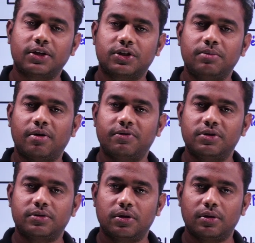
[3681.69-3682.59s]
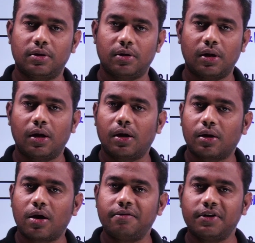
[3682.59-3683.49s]
extreme of this
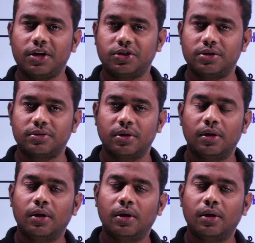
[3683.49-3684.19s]
configurations,